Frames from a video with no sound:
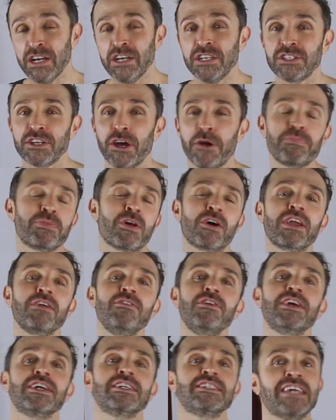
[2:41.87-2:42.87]
So I'll give
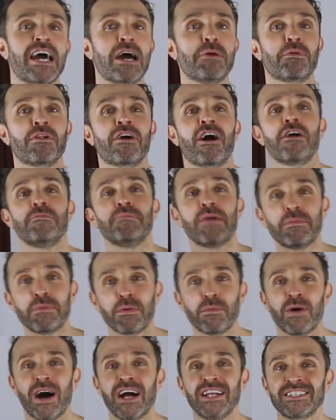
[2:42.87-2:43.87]
you an example. I remember
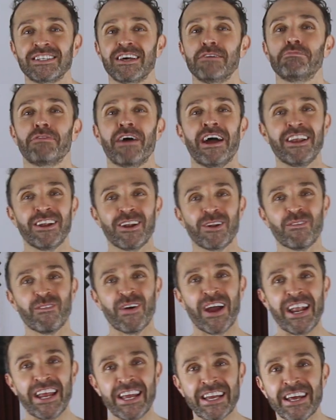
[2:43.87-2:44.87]
once I played at a
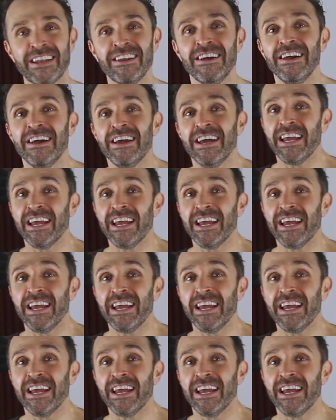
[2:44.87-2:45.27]
wedding and